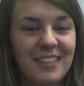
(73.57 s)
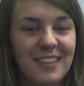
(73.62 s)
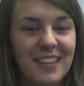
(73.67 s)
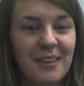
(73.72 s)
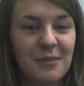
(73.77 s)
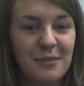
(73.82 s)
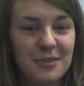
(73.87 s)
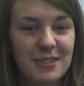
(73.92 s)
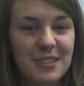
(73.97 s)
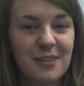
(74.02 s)

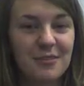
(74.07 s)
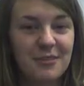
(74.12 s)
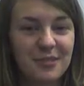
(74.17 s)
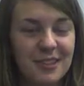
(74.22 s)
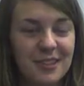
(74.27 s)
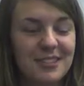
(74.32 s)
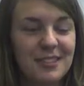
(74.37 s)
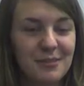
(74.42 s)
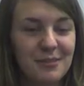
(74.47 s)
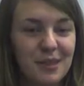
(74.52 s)
It was
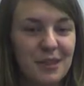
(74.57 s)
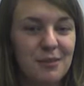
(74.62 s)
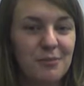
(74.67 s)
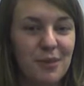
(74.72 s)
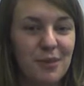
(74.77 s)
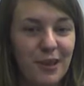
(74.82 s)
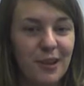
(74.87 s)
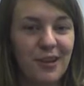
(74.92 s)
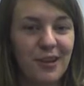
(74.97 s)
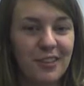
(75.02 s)
definitely something
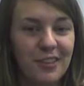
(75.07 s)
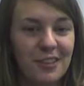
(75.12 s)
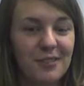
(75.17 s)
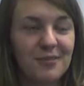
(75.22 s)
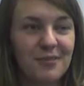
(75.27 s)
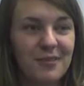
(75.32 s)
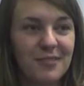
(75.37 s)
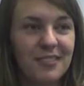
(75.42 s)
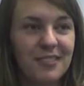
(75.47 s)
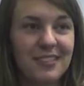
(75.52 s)
bigger
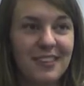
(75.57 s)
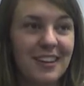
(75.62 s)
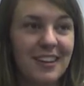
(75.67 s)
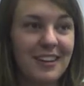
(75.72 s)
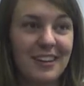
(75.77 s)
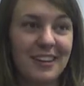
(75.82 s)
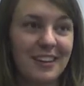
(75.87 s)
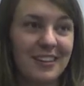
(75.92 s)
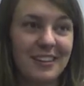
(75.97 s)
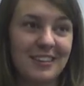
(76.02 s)

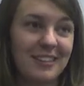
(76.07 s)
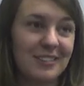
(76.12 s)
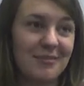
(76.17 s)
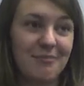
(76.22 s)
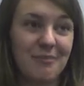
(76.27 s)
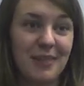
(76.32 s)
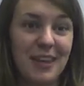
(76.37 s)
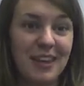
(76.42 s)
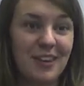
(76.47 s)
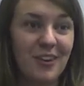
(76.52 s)
than
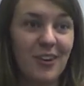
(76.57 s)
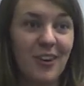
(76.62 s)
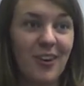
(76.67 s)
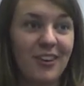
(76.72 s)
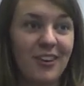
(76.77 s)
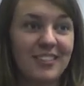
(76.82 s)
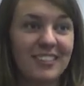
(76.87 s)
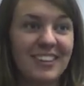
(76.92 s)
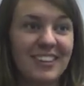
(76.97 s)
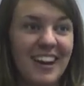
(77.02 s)
me at
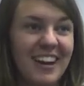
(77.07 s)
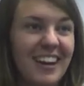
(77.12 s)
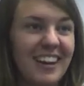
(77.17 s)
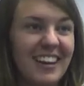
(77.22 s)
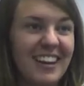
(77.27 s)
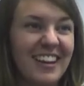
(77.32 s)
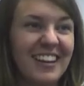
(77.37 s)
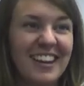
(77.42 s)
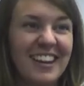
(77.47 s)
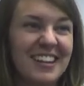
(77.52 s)
all. That
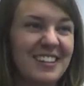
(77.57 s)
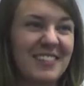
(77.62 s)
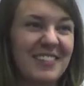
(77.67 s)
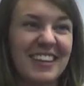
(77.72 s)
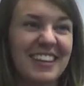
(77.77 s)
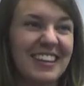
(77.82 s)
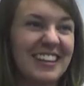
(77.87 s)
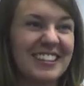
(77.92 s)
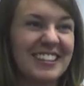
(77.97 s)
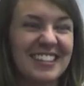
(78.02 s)
didn't
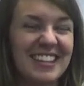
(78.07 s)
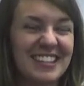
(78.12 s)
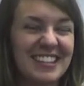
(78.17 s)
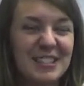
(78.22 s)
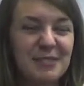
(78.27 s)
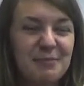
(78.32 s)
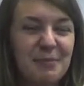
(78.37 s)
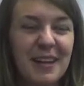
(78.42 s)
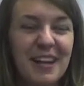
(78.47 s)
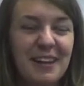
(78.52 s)
make any
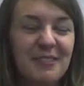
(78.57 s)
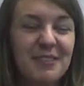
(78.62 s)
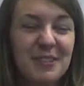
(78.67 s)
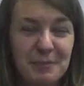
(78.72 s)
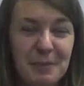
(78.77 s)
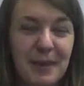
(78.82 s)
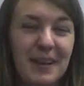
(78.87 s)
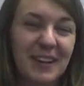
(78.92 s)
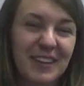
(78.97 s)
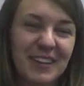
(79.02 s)
sense, but it was
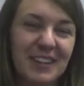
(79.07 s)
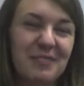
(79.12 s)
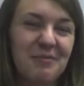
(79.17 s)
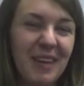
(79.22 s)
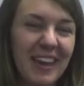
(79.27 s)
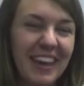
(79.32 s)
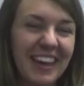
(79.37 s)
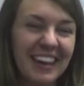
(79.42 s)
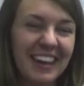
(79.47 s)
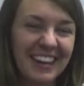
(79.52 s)
bigger than
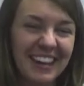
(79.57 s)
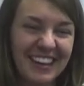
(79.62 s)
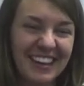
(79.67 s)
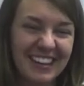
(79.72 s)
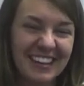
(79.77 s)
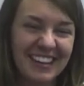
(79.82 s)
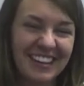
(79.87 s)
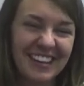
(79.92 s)
me.